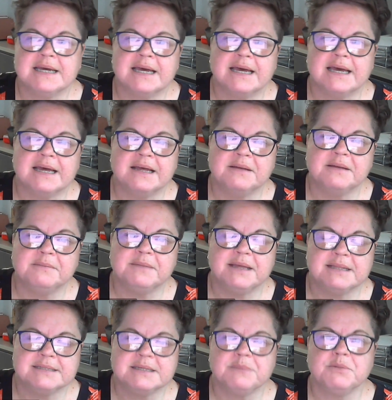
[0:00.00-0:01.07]

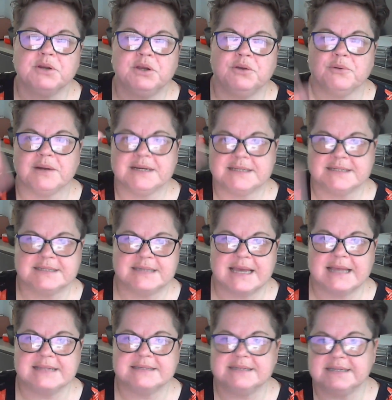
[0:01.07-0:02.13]
and somebody who
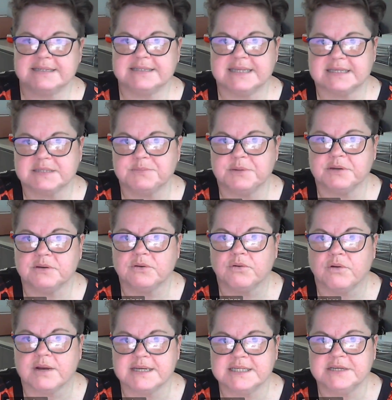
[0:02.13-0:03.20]
understands the assessment
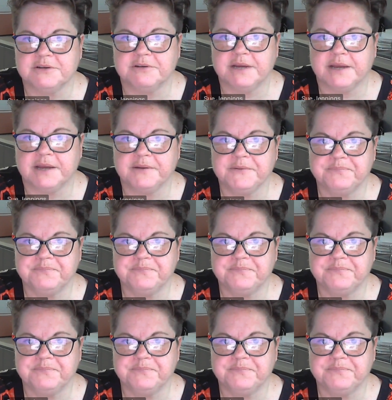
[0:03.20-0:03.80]
criteria.